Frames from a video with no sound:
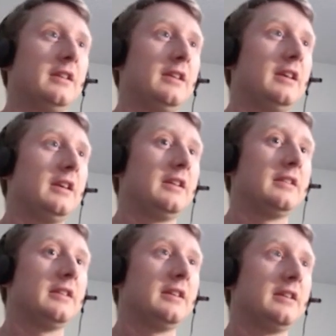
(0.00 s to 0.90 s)

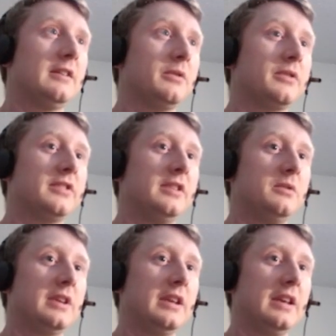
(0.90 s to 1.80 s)
and we'll see what
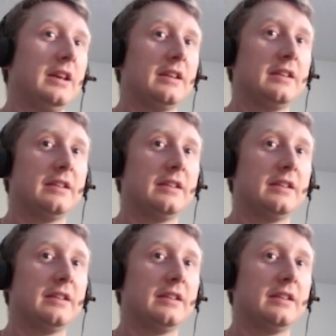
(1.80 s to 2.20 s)
we can get.